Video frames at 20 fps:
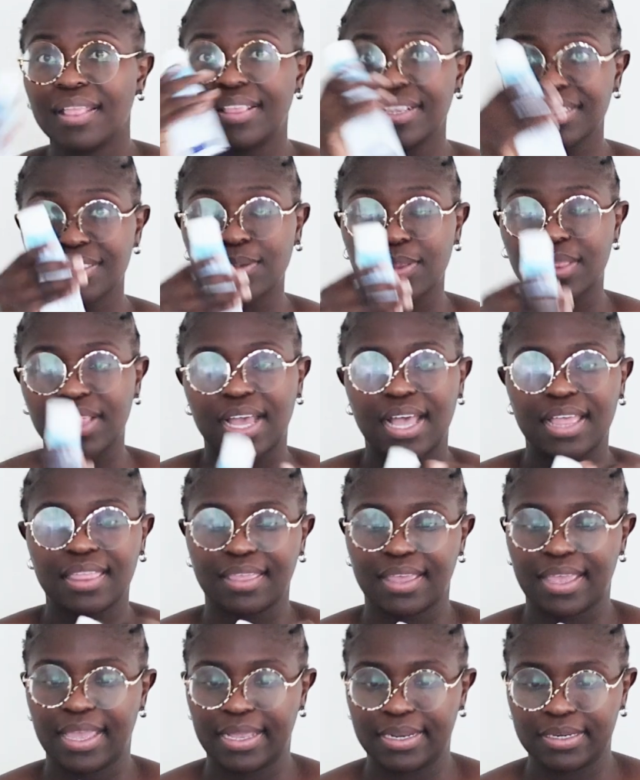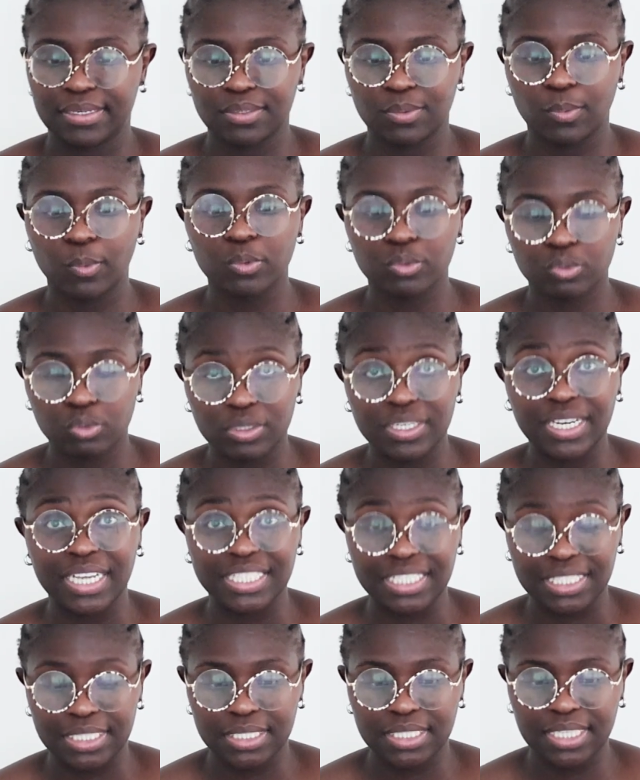This, on the other hand, also
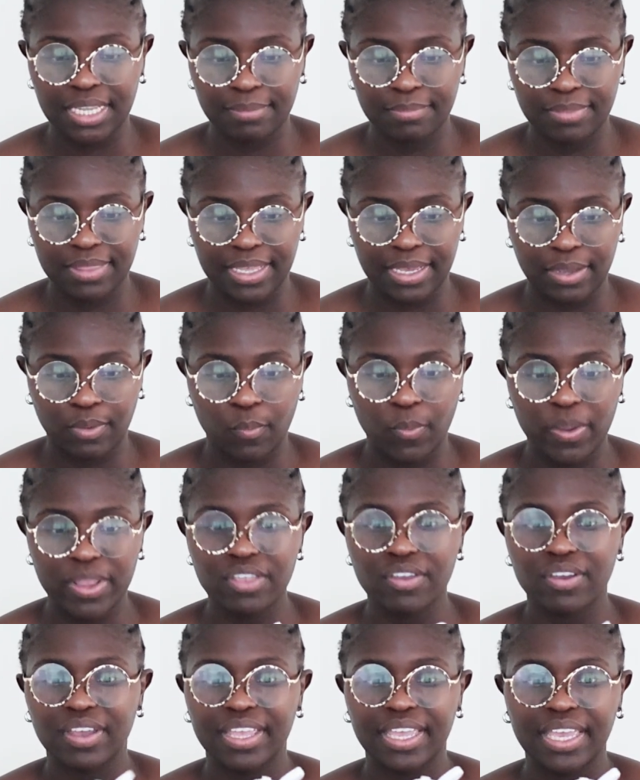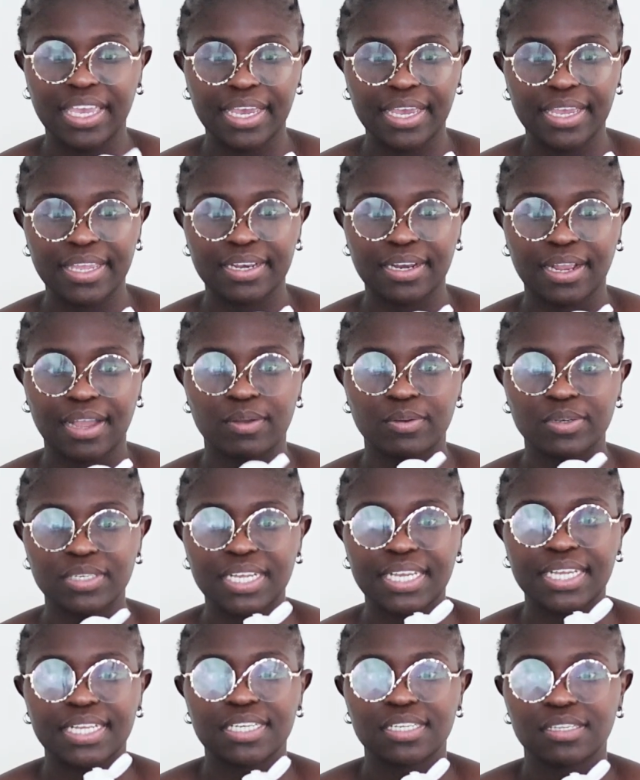does the same thing. When you're here in
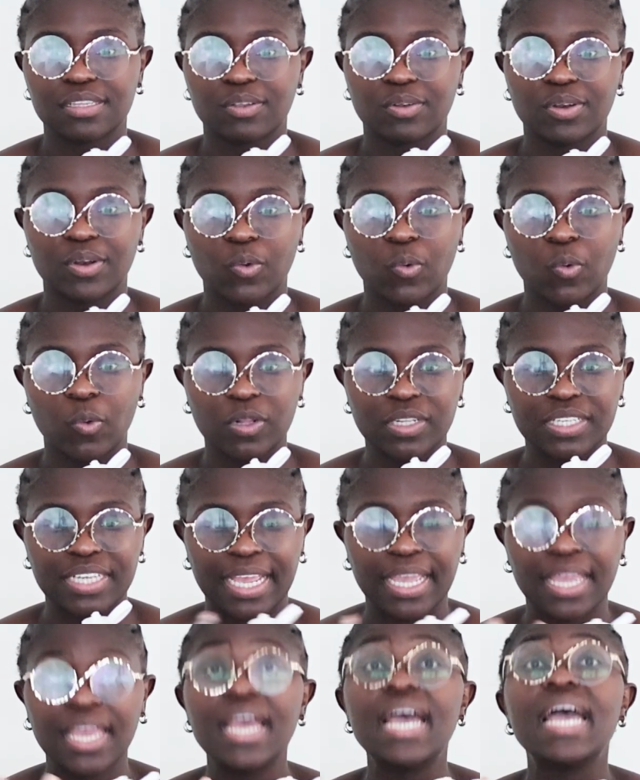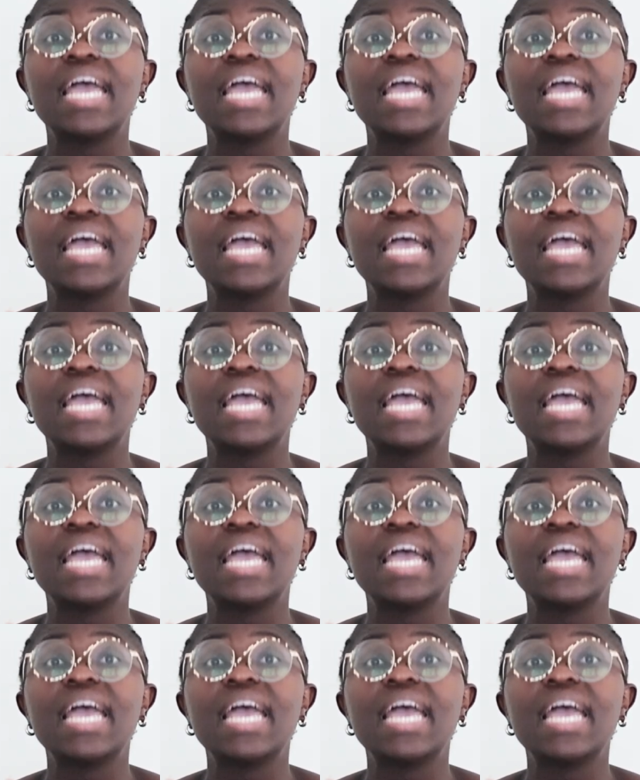Gauteng and it's on a cold day,